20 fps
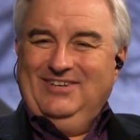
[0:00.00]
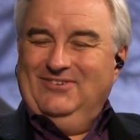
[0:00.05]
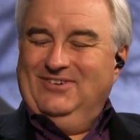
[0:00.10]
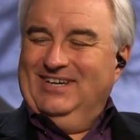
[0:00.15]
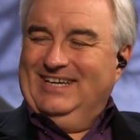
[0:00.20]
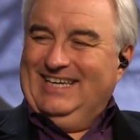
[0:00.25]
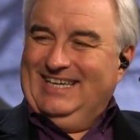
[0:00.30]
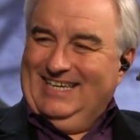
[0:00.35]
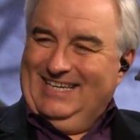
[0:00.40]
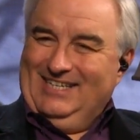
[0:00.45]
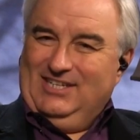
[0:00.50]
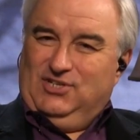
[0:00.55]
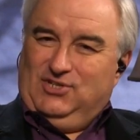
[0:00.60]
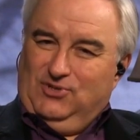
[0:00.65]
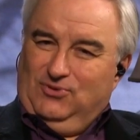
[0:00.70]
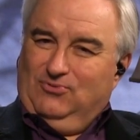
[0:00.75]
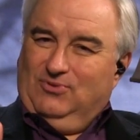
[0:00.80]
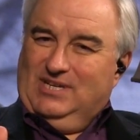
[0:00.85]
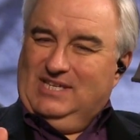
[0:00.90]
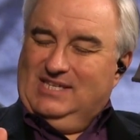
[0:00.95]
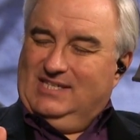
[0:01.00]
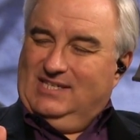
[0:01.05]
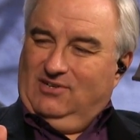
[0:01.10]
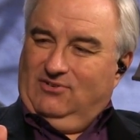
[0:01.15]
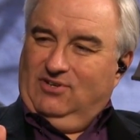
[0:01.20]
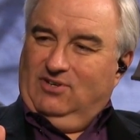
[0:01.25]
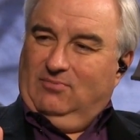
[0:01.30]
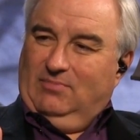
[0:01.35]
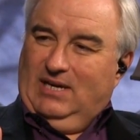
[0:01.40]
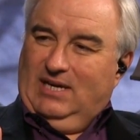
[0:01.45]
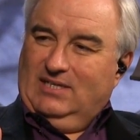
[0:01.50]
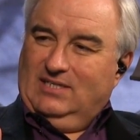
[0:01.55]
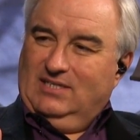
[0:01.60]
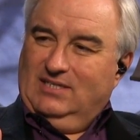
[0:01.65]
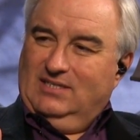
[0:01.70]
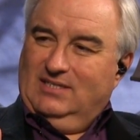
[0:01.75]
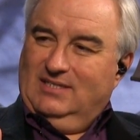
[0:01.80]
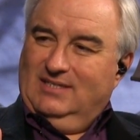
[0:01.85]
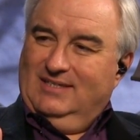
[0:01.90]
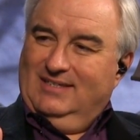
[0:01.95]
when you were a kid, did you read cereal
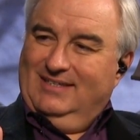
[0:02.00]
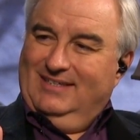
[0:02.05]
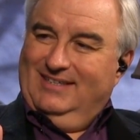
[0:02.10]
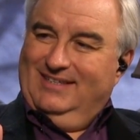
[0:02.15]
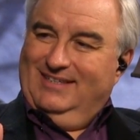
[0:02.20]
boxes?